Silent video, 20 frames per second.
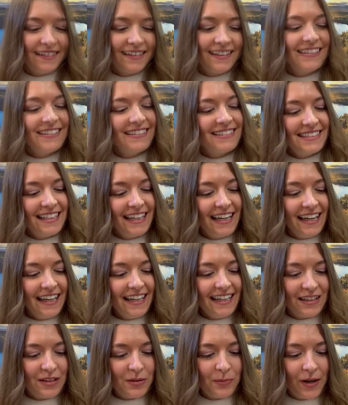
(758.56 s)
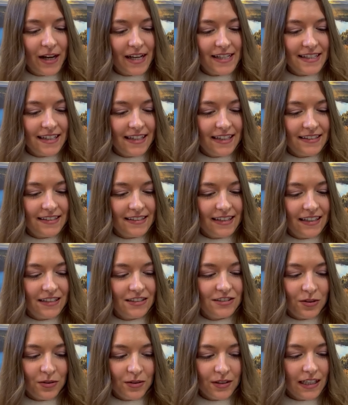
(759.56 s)
Stay in the present and
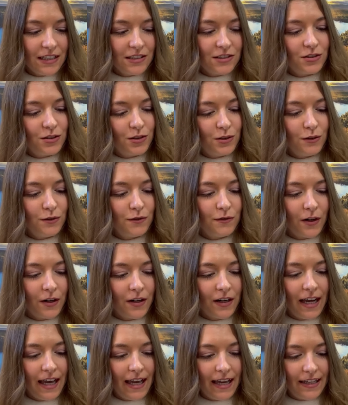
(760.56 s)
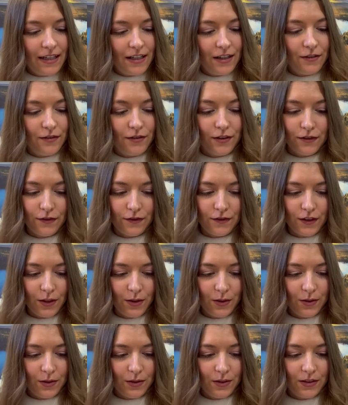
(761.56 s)
don't get too far ahead of the
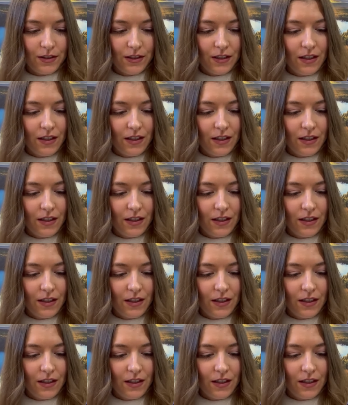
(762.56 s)
flow.